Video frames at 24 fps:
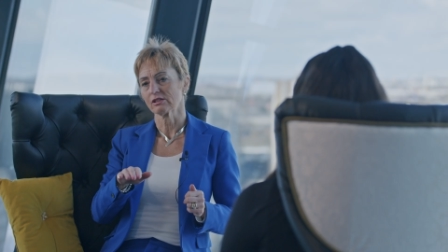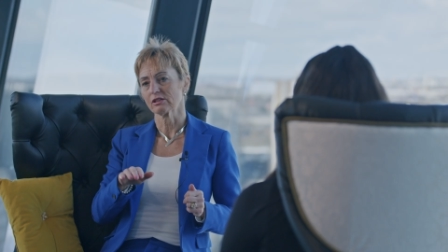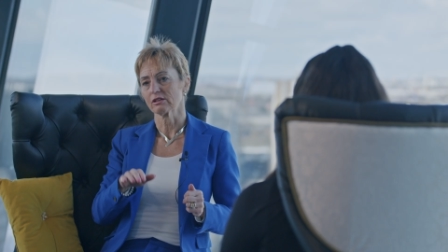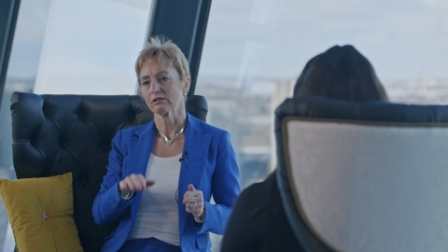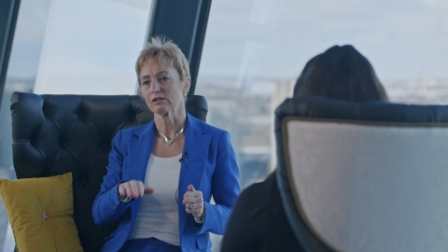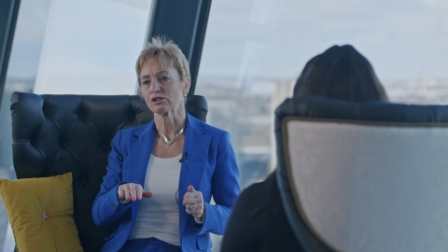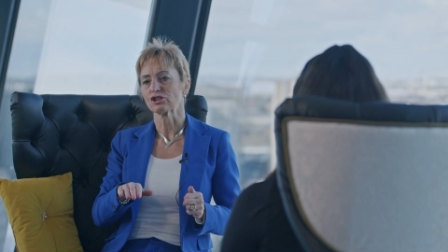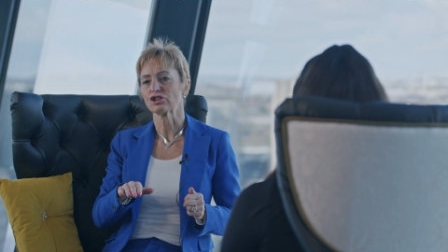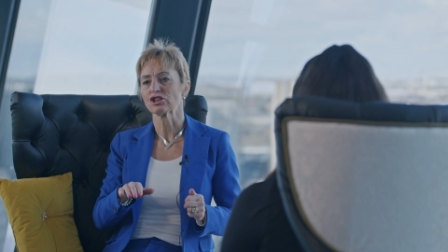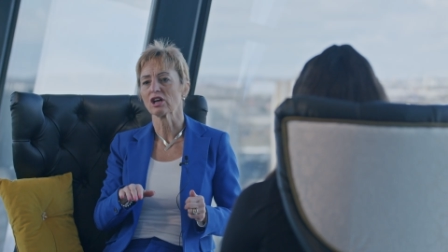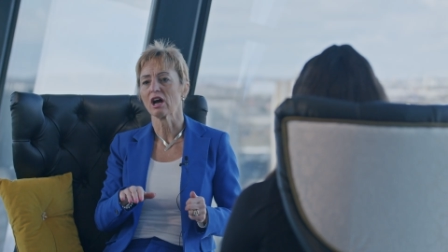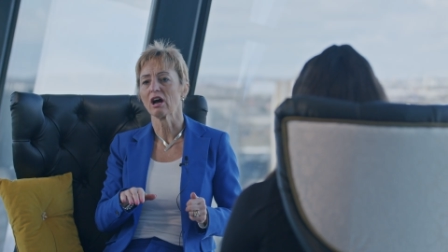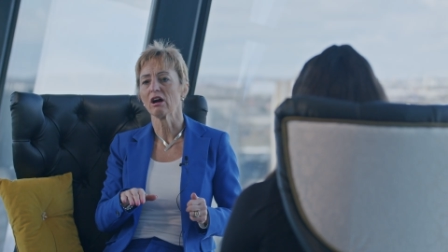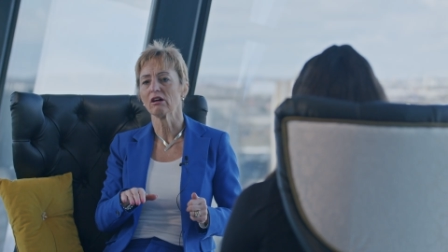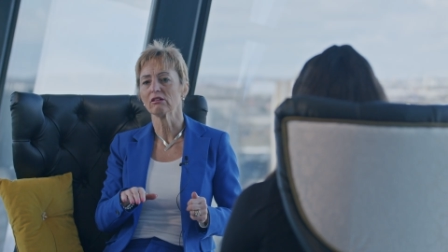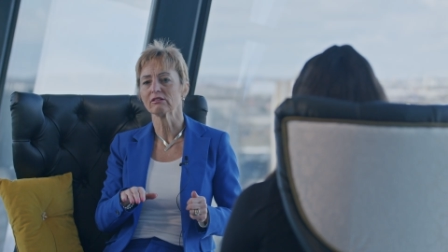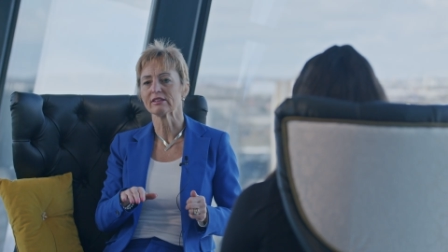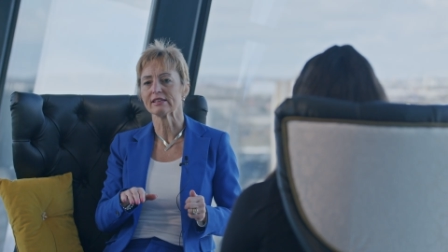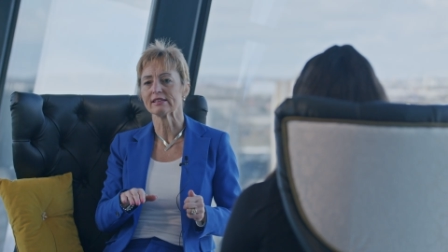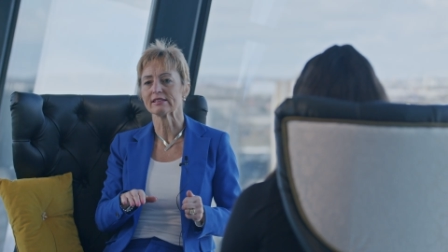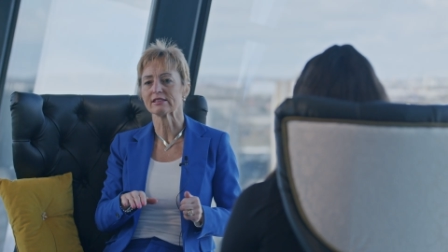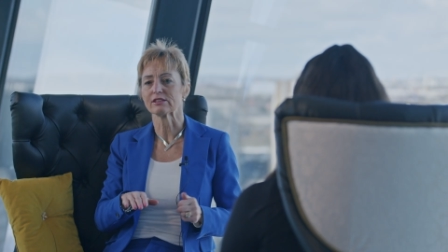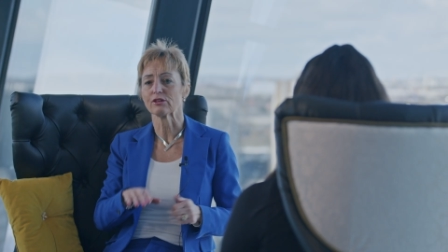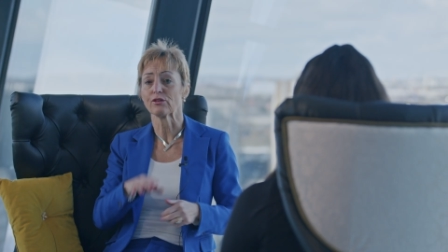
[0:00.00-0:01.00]
So the child
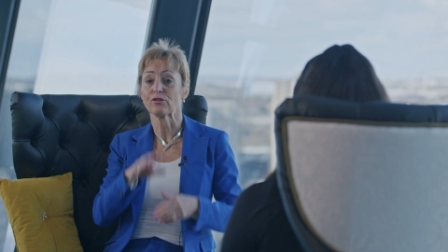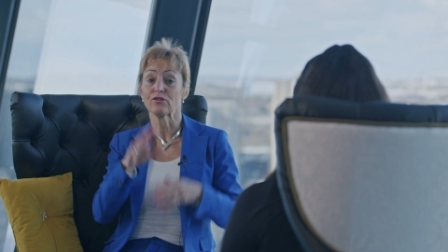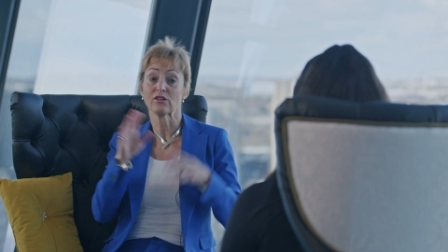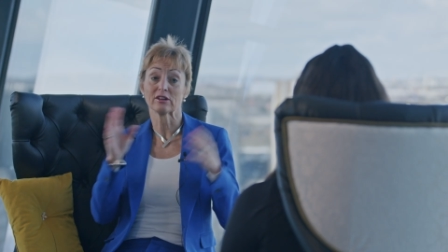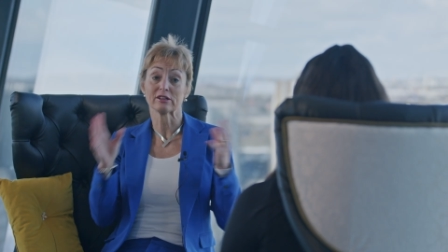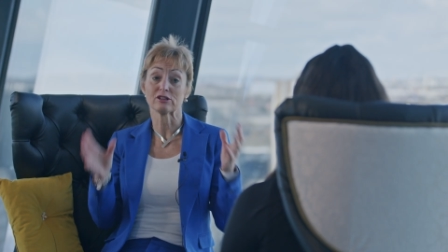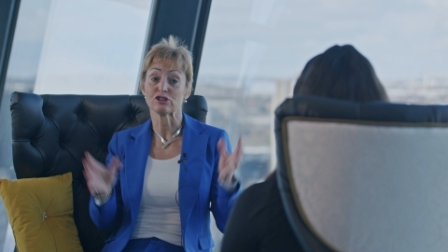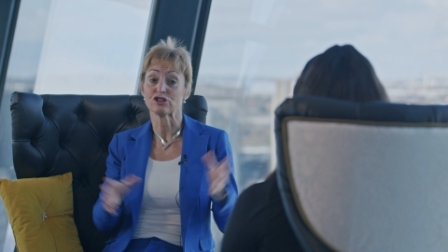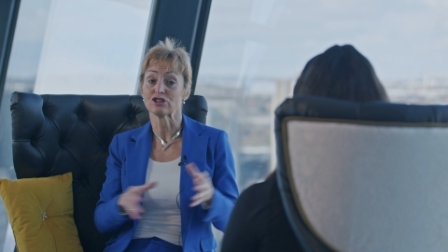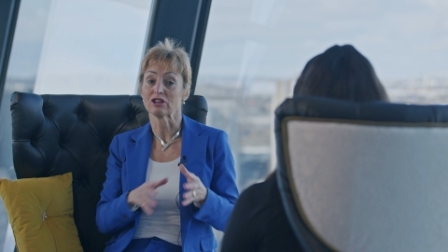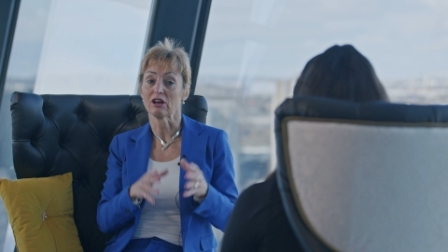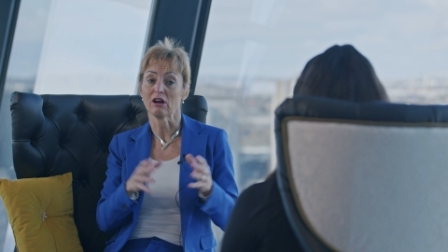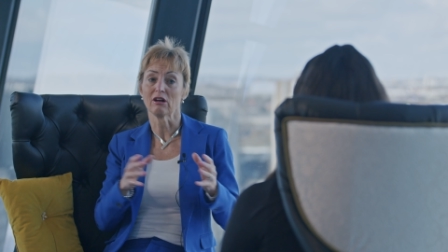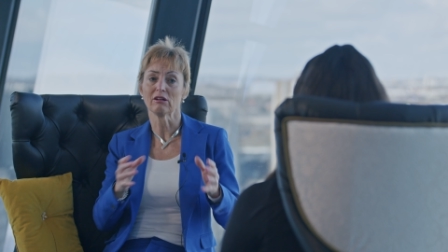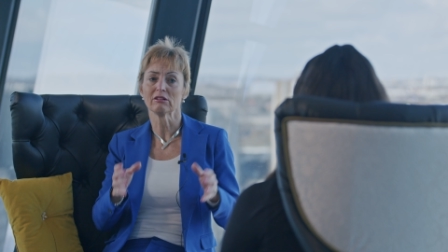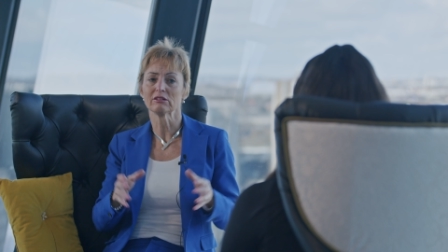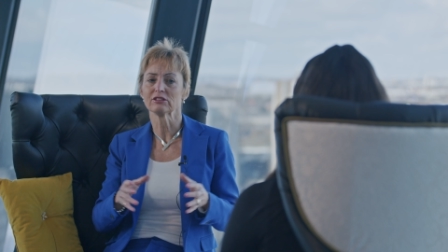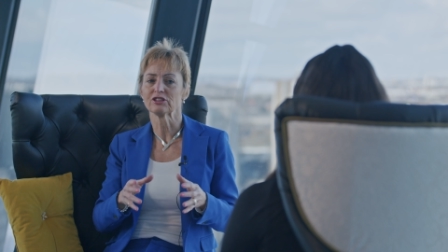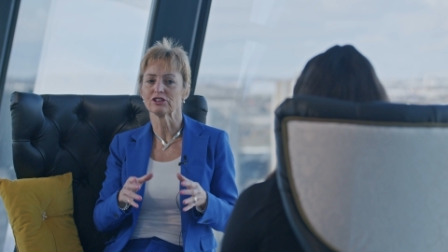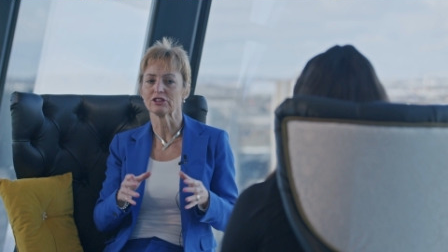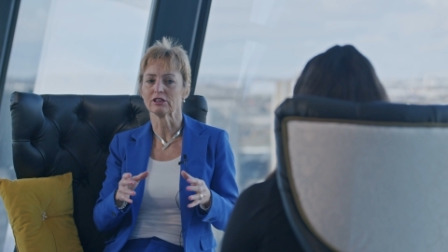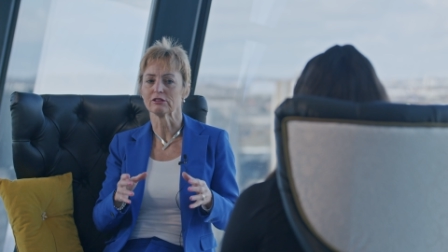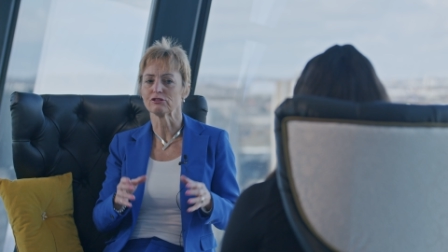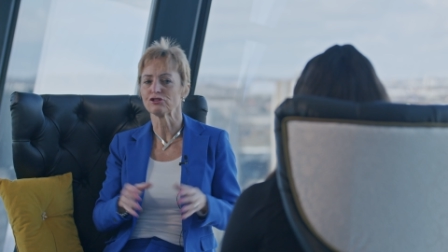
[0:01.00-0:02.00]
is the fun
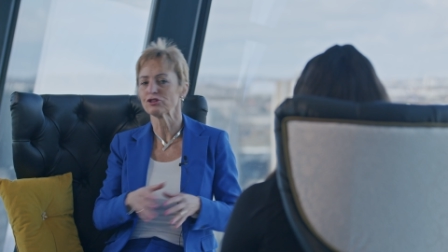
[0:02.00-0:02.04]
child, you know,